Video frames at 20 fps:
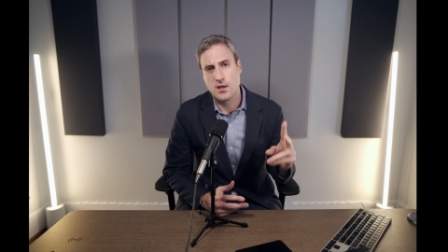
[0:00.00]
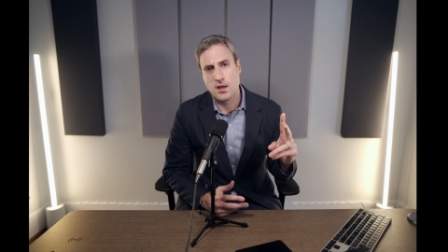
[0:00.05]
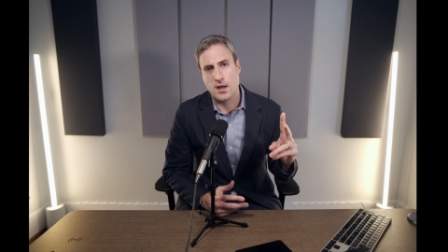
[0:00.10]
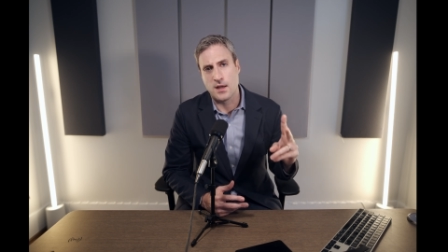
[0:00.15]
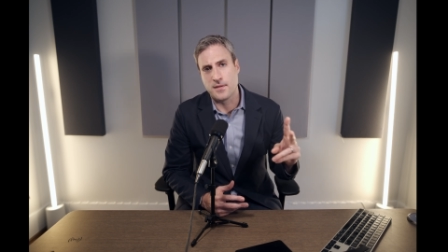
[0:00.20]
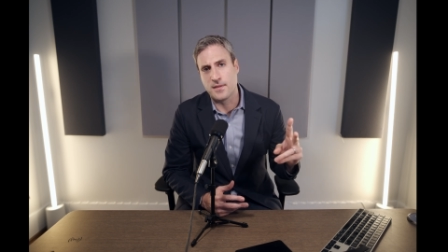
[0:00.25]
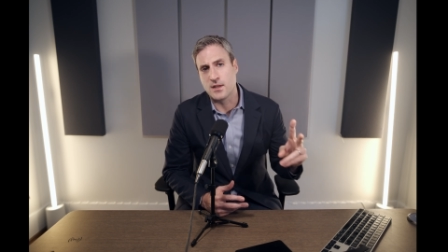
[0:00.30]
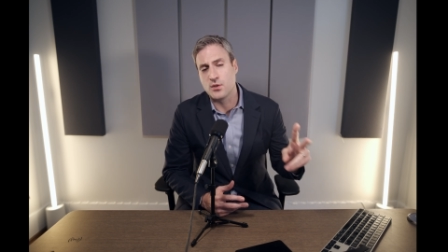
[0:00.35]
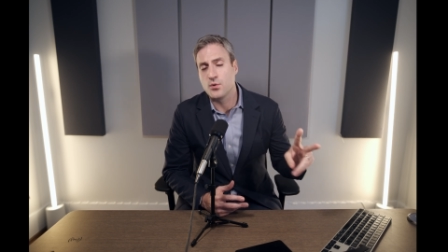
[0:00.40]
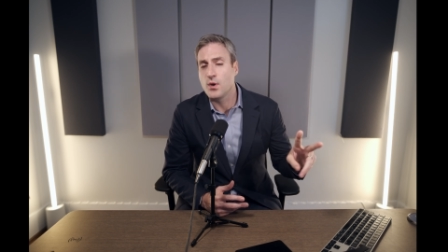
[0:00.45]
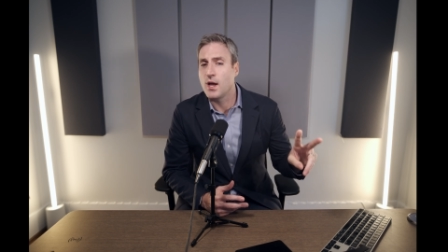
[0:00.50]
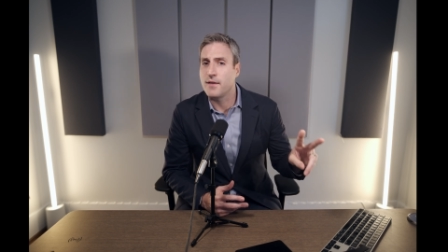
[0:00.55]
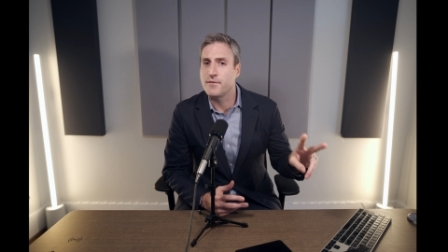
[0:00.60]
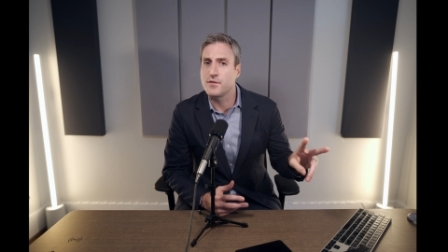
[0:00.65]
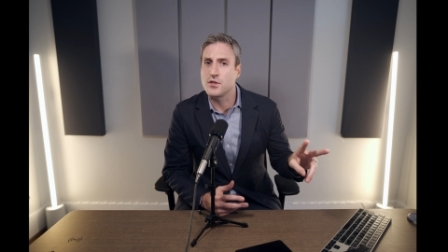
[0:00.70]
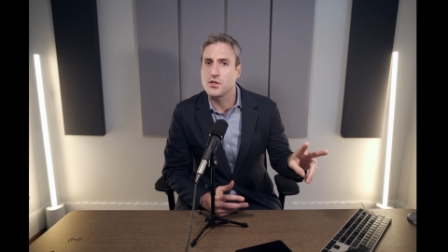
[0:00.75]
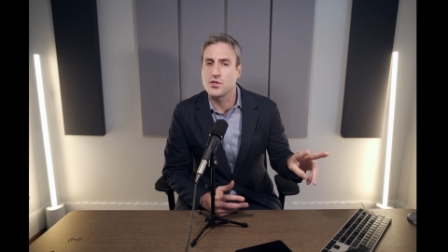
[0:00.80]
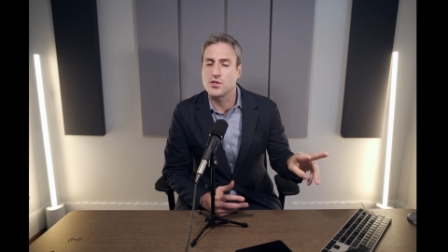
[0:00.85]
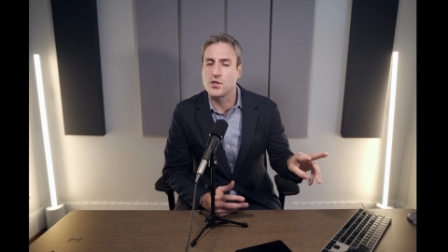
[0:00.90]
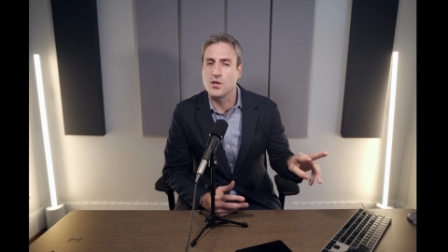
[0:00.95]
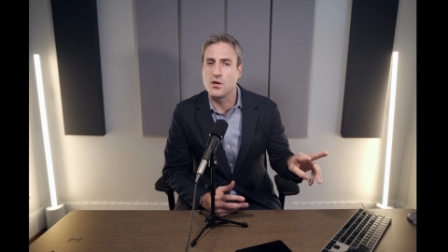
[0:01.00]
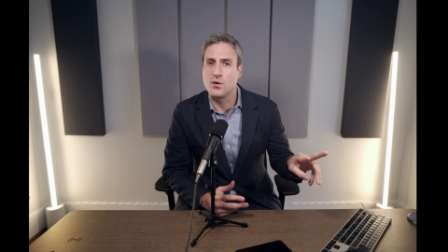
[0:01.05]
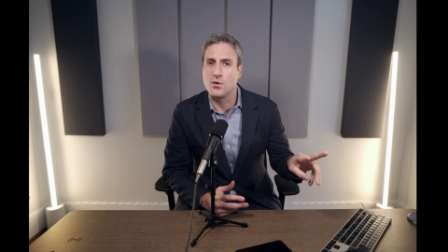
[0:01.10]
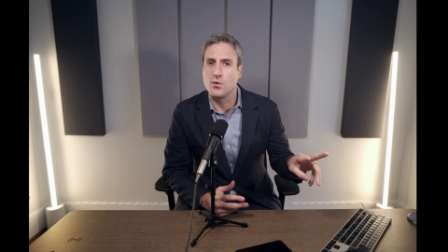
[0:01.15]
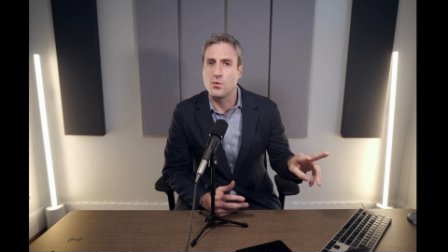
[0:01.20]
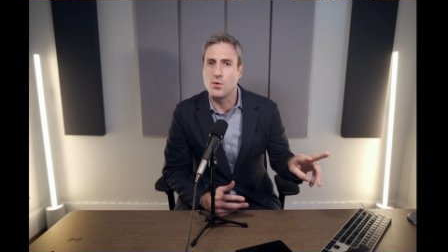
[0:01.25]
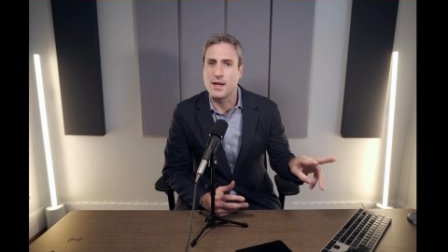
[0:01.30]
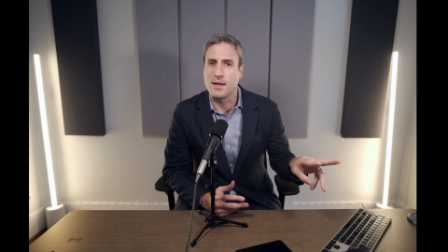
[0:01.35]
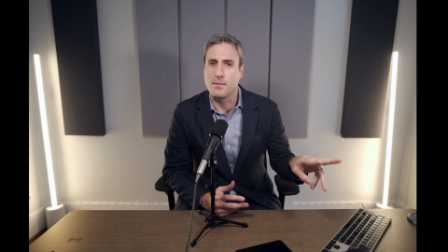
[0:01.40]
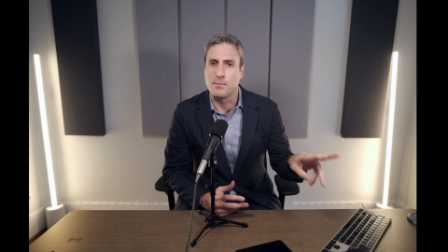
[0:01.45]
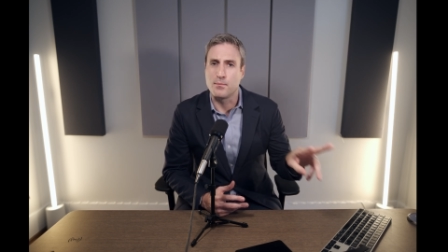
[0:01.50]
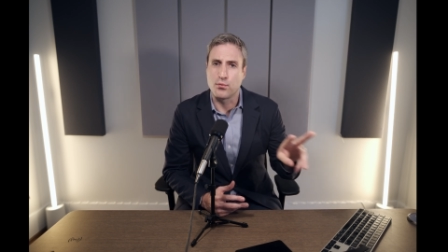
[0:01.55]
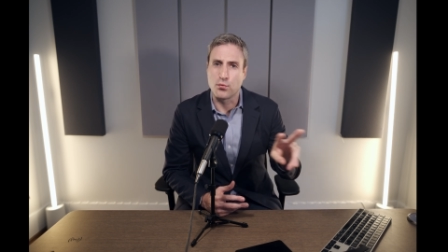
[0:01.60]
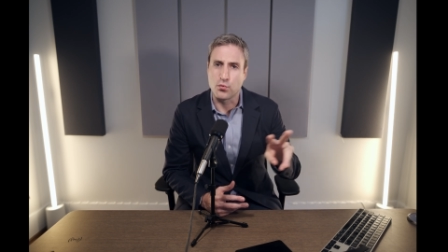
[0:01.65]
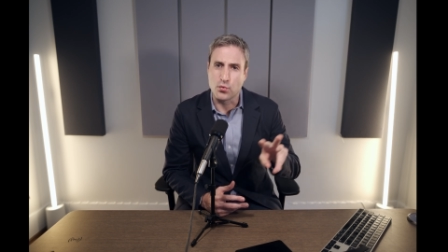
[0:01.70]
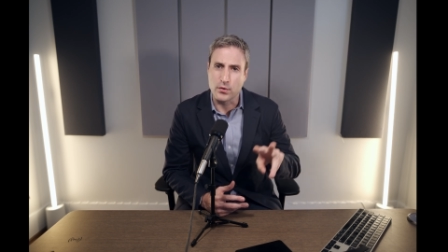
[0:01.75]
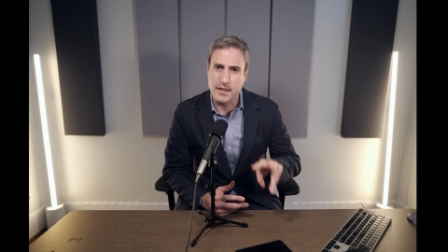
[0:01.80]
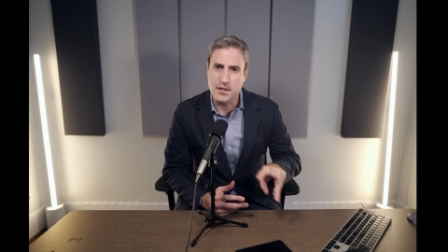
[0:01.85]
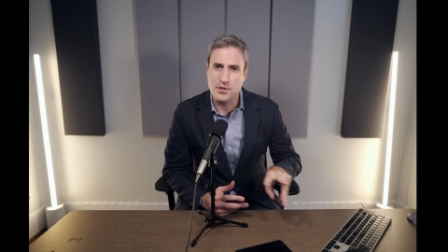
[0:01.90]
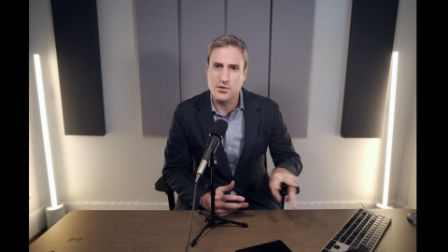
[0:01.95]
and then you have to show a
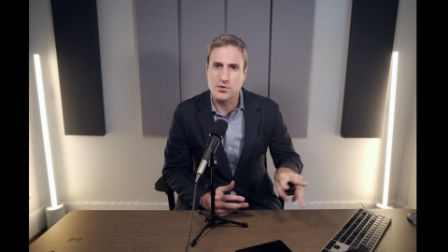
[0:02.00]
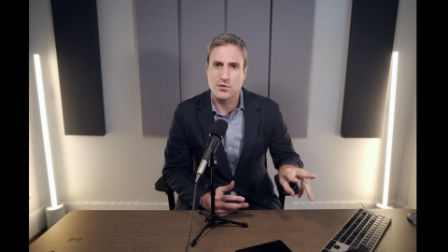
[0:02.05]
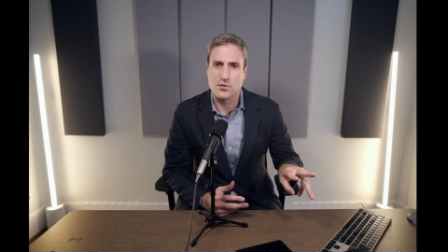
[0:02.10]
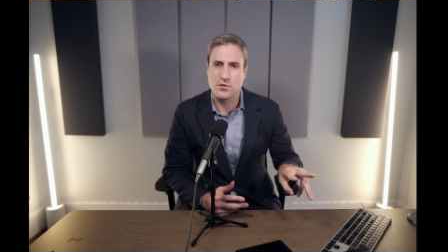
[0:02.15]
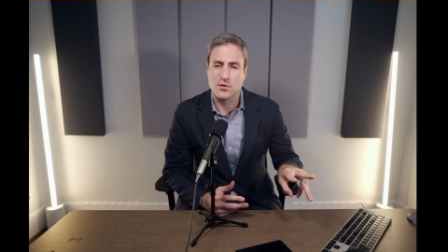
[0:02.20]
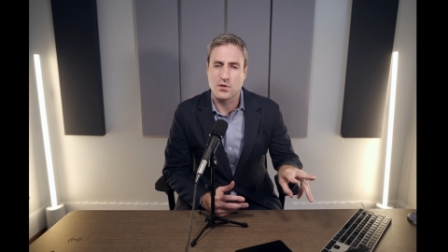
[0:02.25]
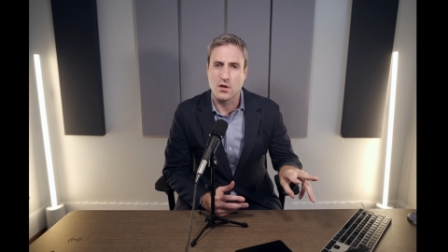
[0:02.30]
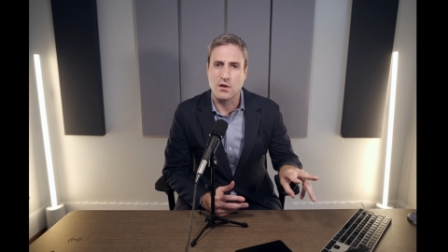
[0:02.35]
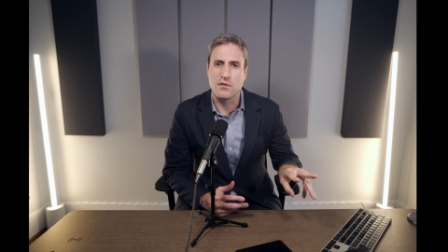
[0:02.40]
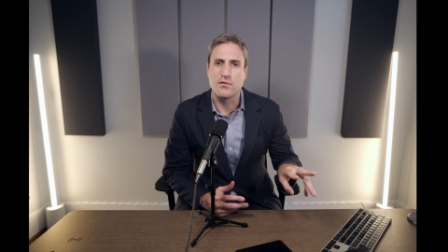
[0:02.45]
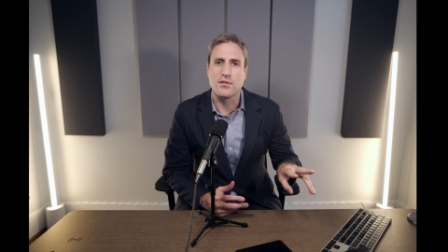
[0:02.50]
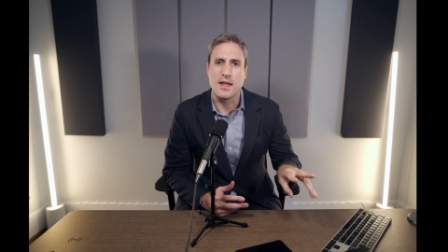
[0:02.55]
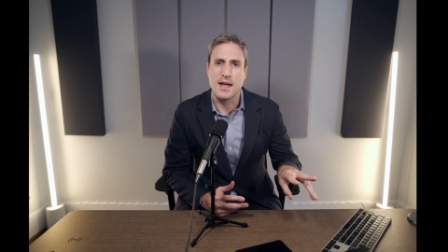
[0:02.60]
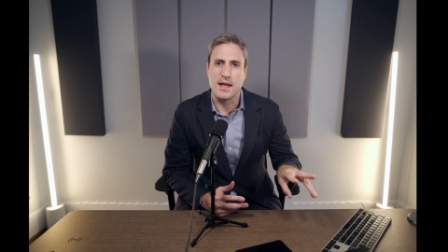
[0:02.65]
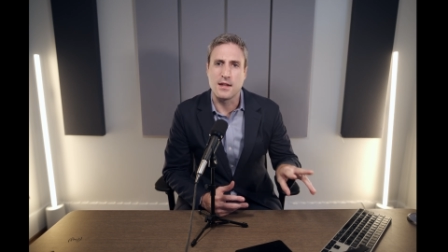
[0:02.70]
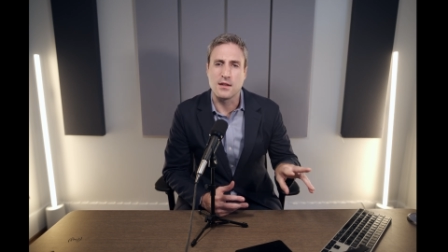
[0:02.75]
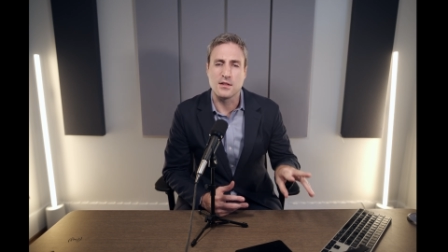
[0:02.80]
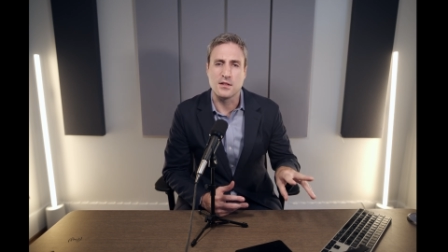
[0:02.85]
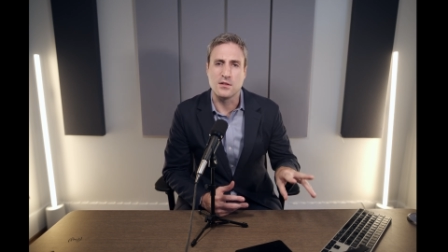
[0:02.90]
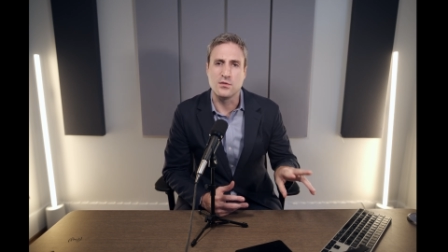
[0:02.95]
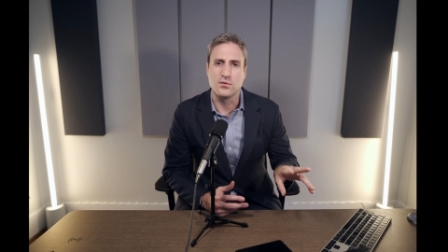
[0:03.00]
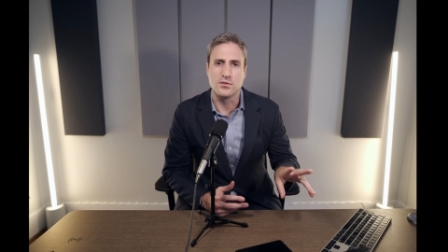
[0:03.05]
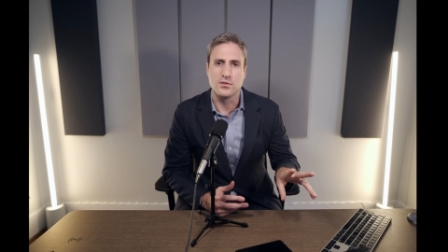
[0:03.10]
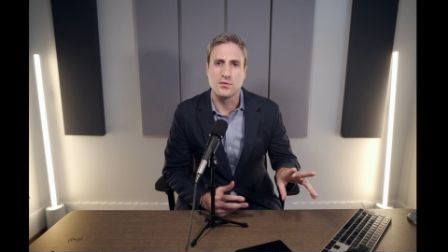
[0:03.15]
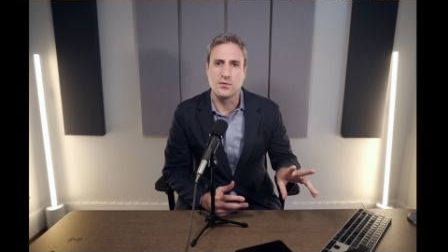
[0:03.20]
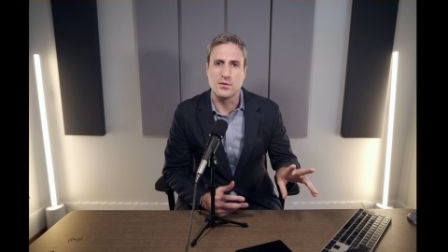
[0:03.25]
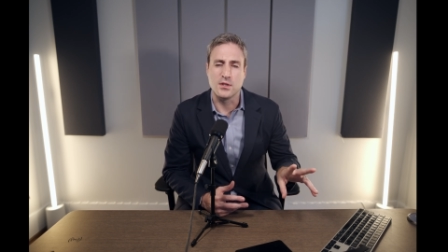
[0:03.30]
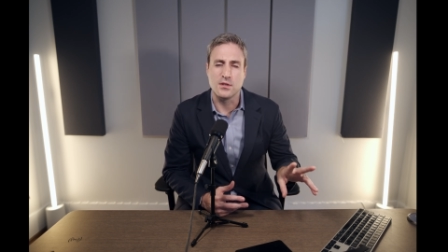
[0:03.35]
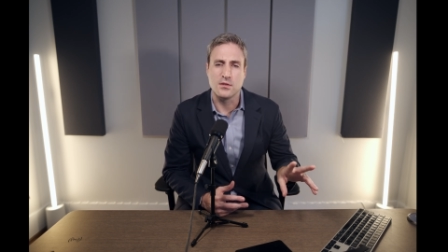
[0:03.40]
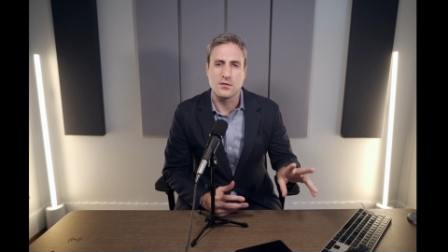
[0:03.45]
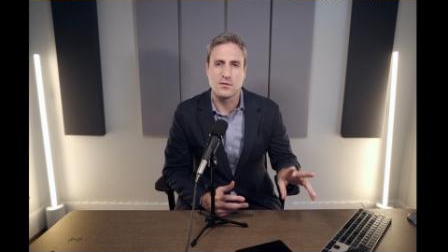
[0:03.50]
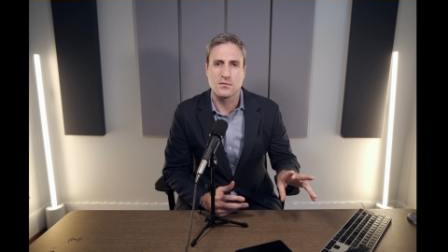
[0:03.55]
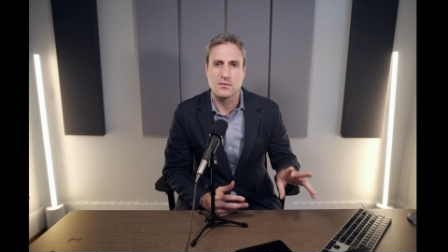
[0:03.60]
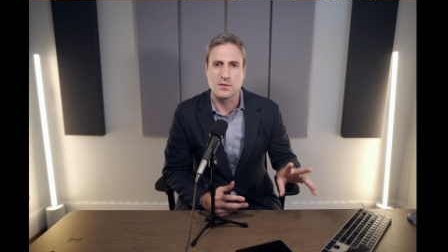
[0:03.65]
breach of that legal duty.